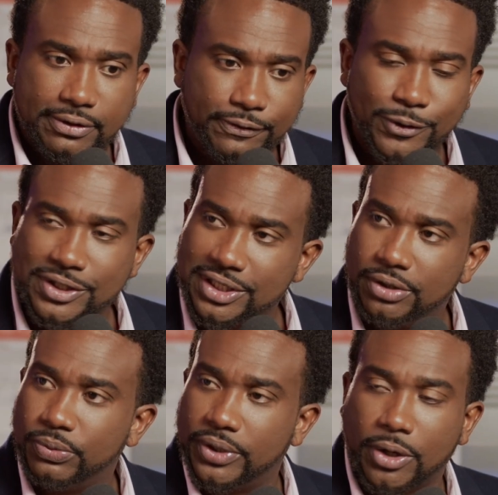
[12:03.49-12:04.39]
falls
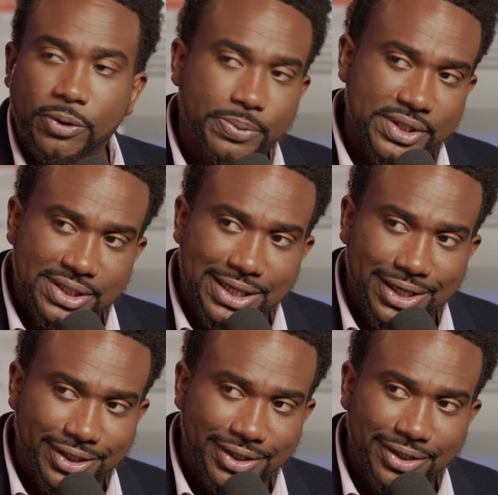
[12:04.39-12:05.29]
in with our
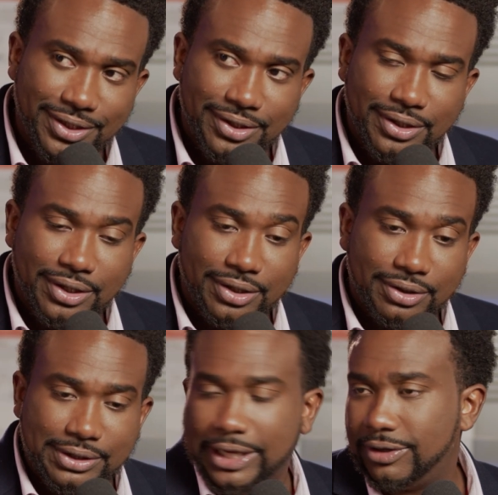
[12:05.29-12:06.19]
personality,
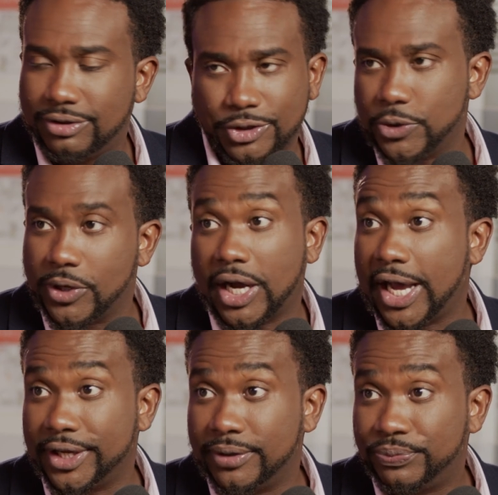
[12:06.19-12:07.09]
then you are
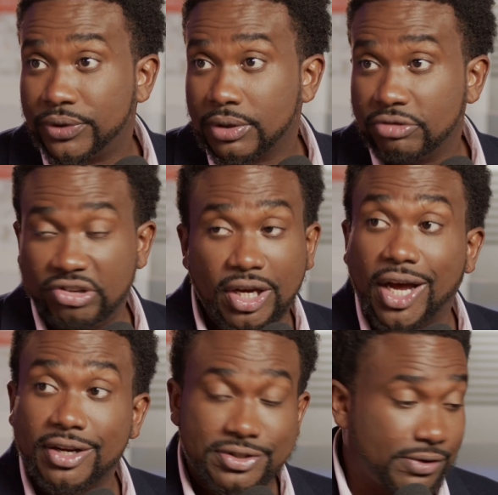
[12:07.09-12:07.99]
higher,
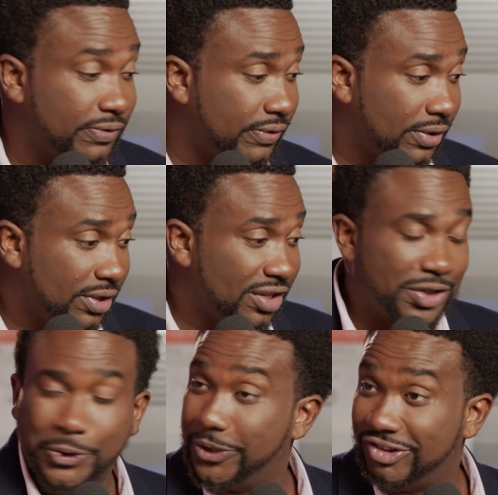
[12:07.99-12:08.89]
regardless of
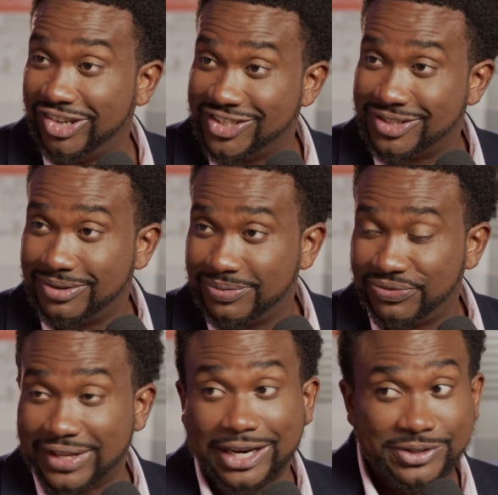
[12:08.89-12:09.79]
your degrees,
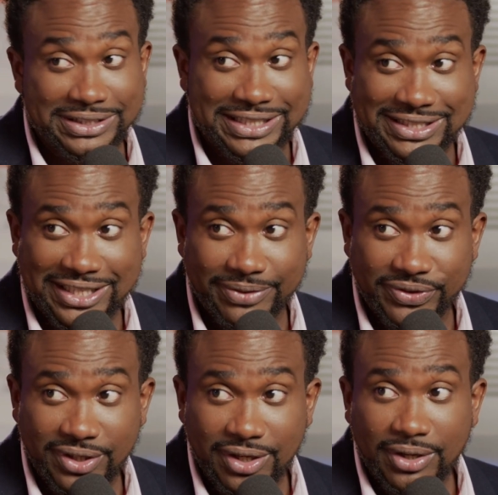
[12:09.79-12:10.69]
nine out of 10 times.
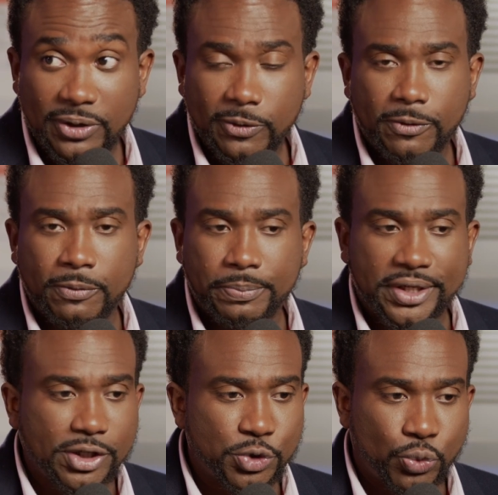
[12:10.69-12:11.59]
Mm-hmm.
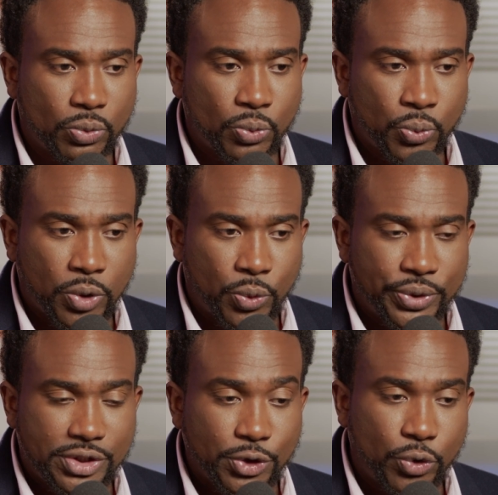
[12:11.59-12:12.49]
Because what we
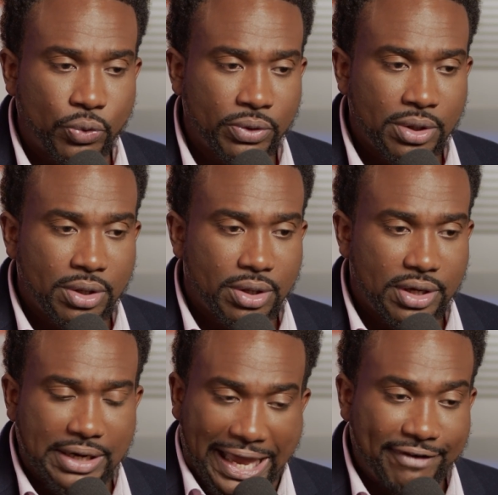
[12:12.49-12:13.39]
do
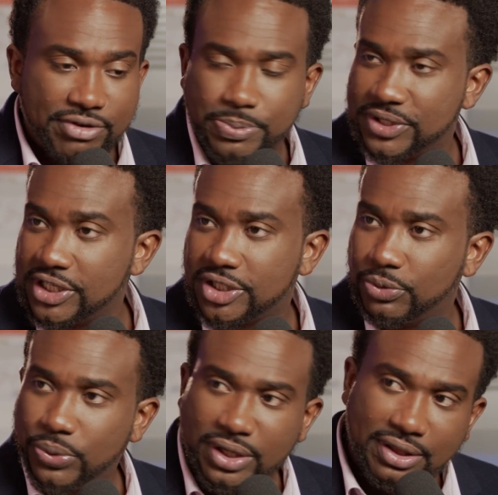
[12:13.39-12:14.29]
in every position,
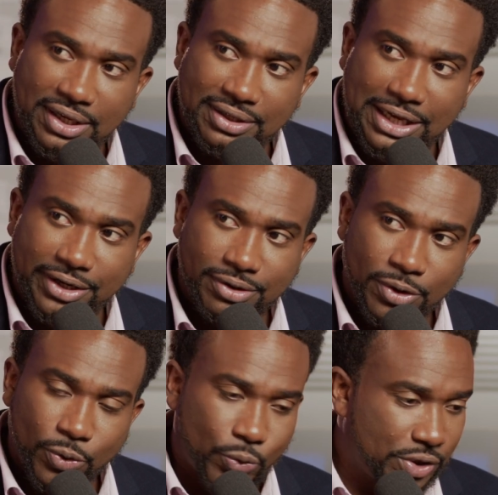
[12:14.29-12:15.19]
we think that
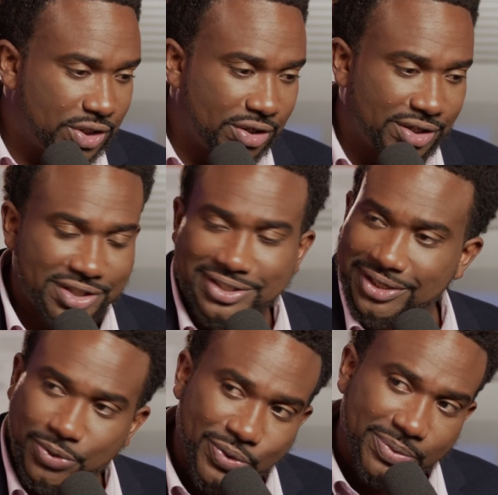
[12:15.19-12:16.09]
once you understand
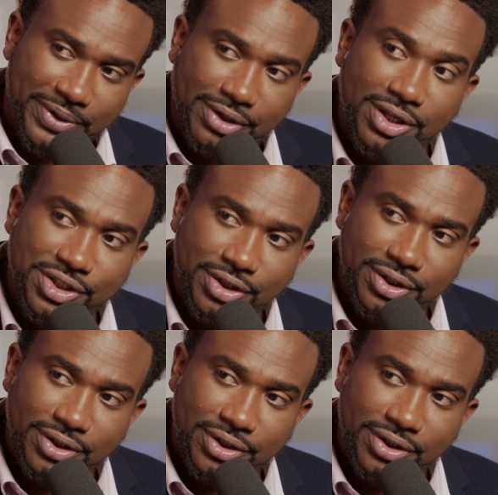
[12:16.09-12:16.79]
the WiPay culture,